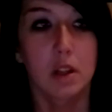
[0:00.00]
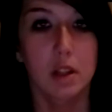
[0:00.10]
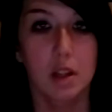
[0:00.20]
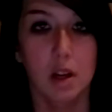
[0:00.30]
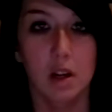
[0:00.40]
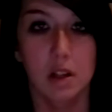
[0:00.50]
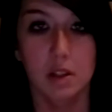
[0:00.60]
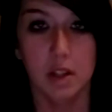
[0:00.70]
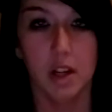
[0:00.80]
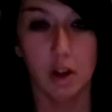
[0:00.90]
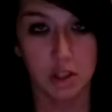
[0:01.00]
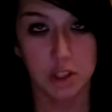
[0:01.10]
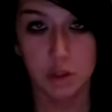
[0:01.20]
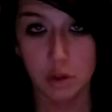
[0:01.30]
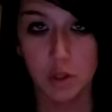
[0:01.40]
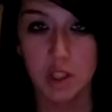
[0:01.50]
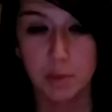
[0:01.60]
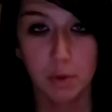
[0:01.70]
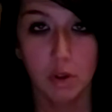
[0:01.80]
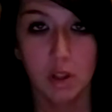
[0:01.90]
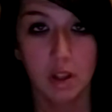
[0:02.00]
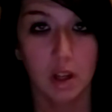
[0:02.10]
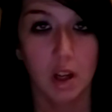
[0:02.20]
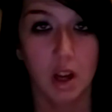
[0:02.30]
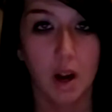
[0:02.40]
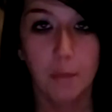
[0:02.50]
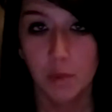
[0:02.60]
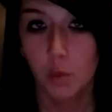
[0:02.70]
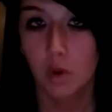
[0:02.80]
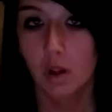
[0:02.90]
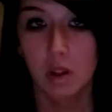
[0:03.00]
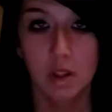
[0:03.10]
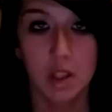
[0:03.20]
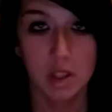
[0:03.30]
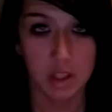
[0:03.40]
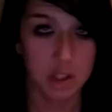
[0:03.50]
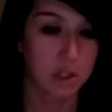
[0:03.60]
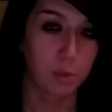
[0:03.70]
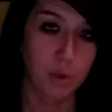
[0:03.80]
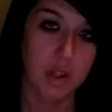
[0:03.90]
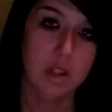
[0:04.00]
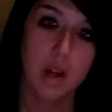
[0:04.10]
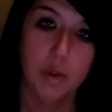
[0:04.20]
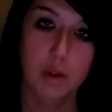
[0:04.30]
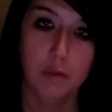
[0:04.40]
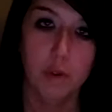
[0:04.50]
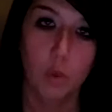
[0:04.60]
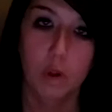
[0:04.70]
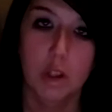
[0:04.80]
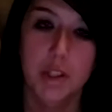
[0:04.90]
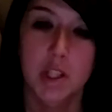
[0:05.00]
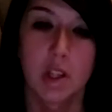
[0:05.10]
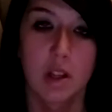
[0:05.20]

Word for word: and that I got to do this book, that I, I'm the one that gets to this out there for the world.